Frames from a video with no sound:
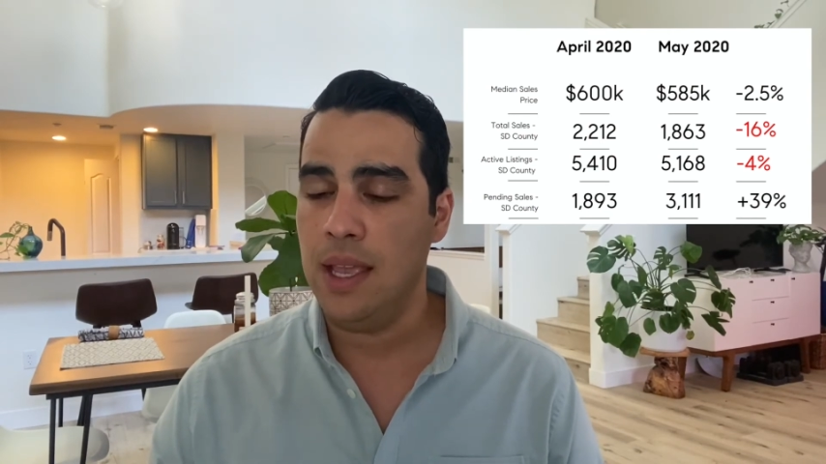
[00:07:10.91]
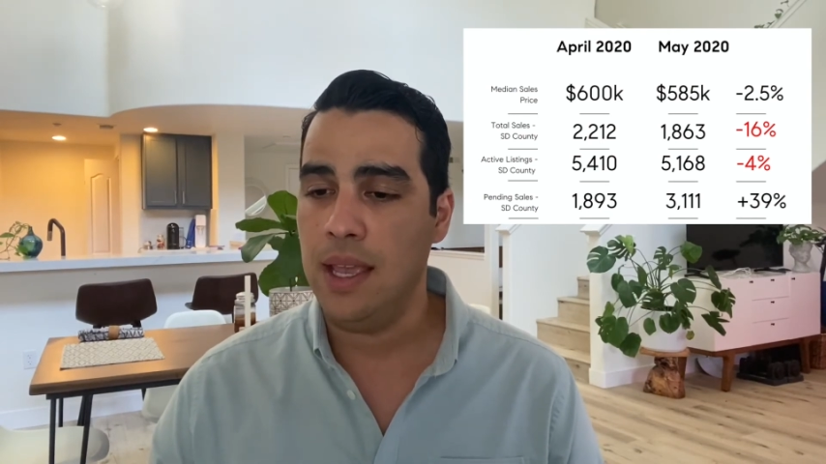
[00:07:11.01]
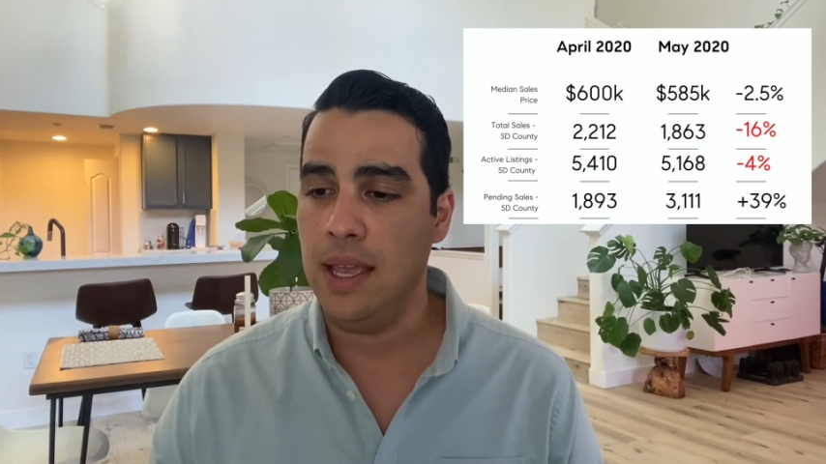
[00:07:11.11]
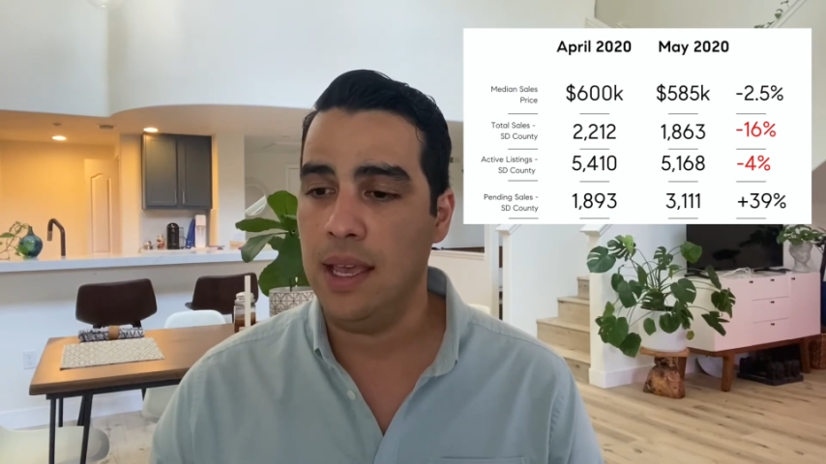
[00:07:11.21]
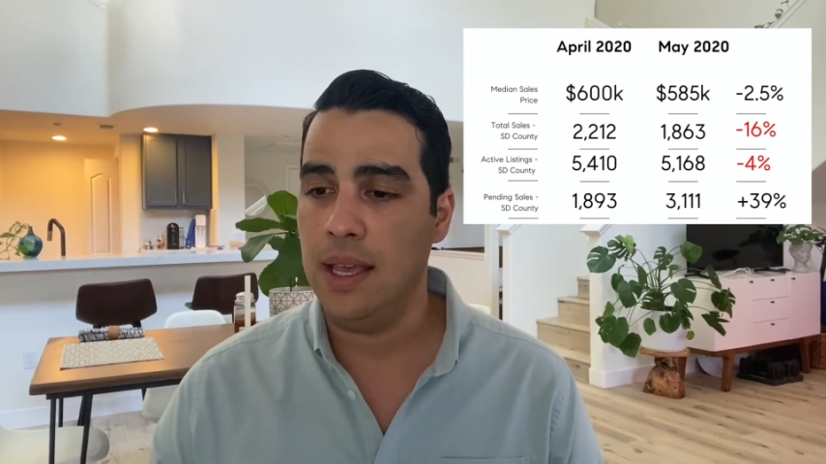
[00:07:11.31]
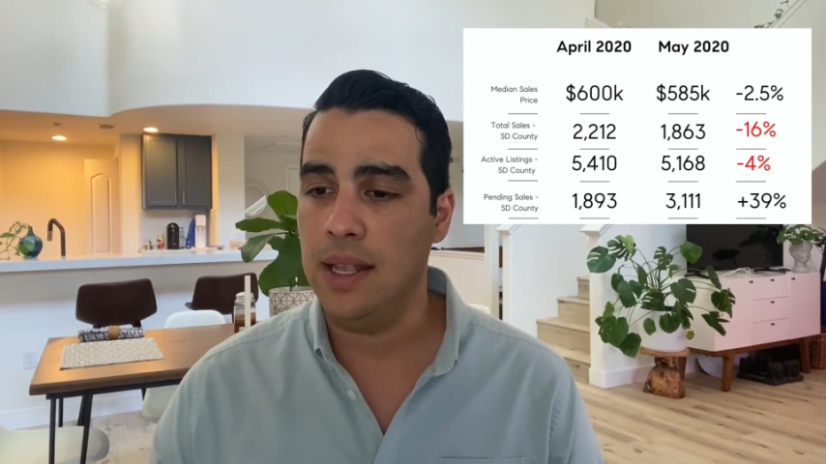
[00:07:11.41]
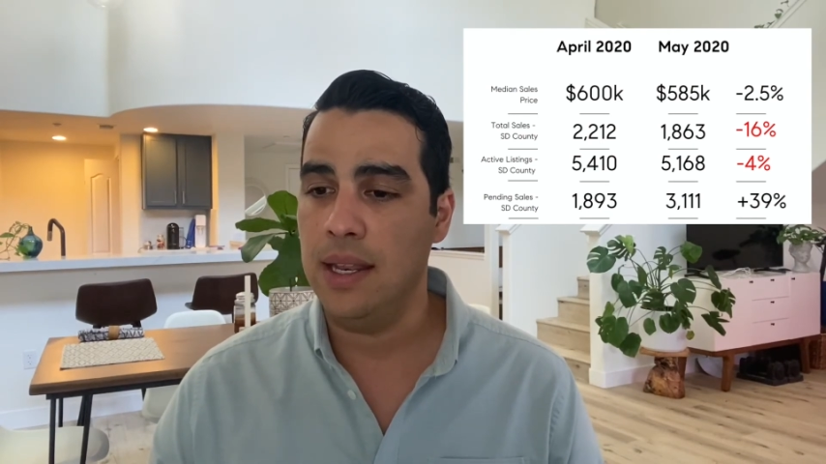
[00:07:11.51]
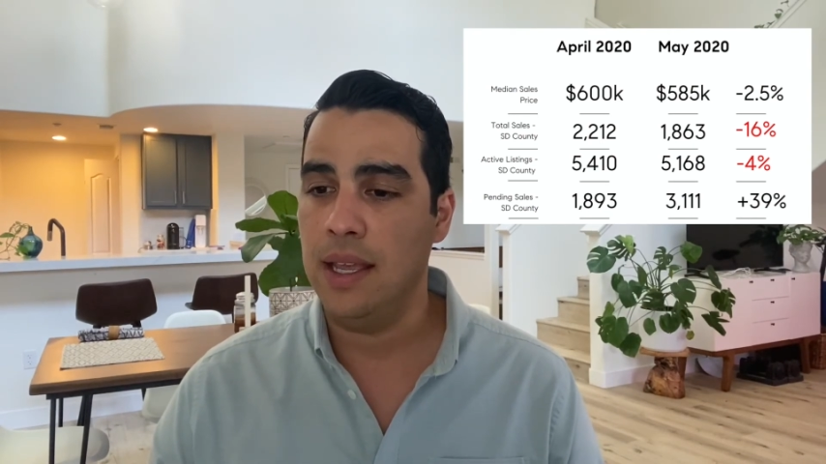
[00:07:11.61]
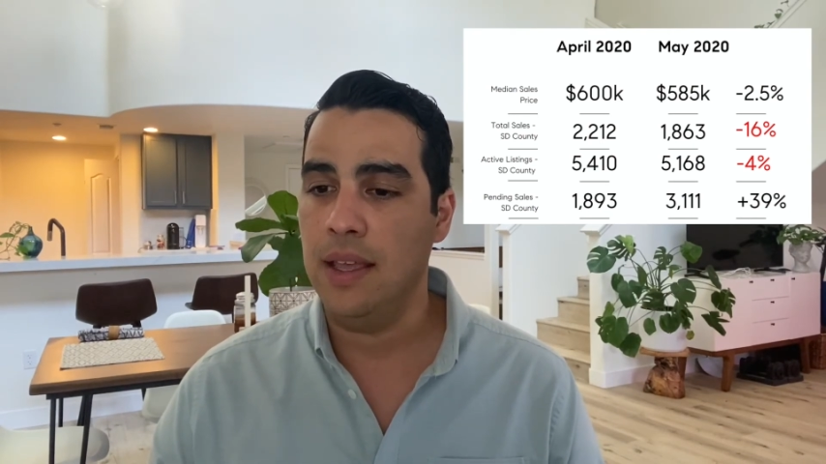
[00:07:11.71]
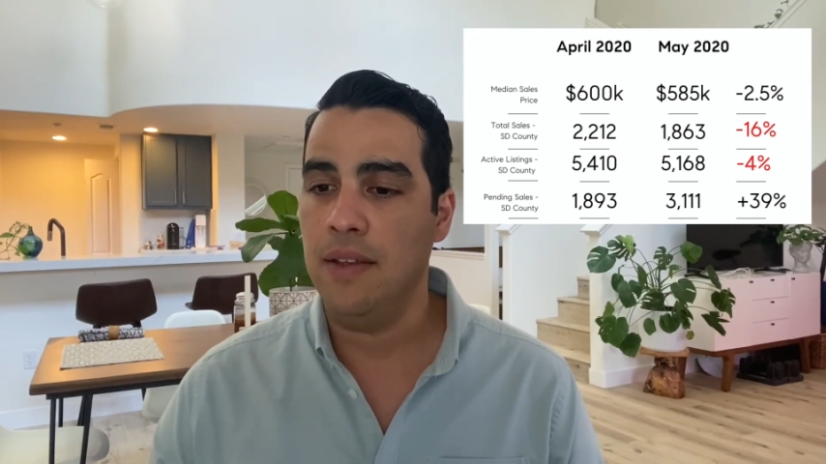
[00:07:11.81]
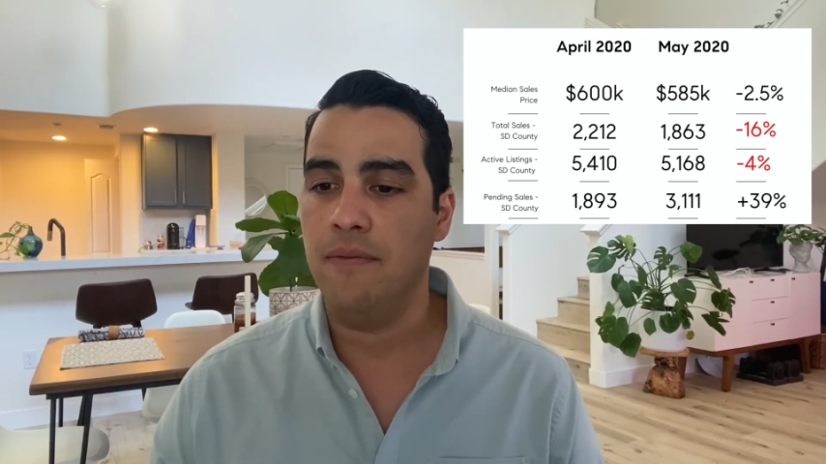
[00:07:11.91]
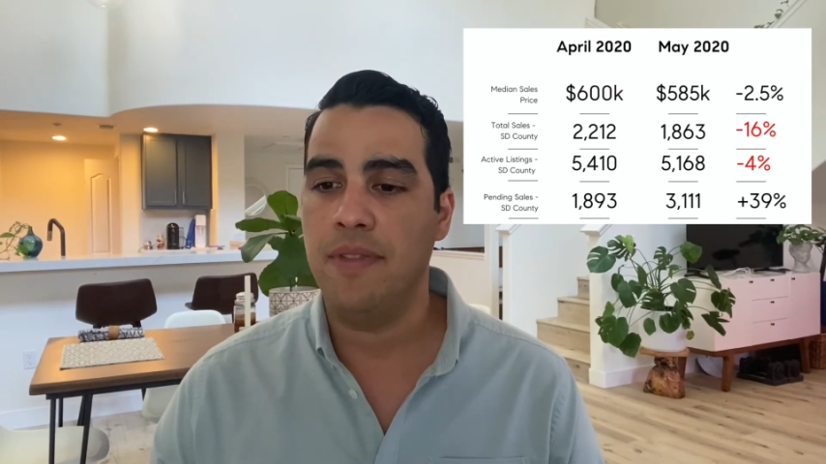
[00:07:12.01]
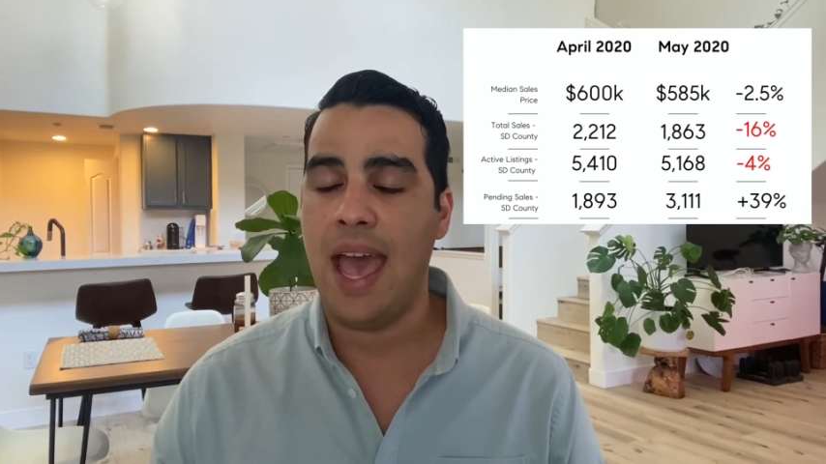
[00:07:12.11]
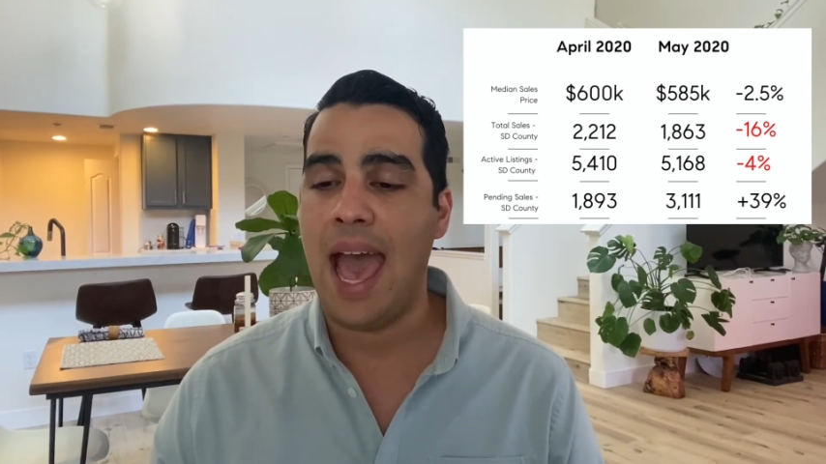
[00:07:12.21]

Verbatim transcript: and the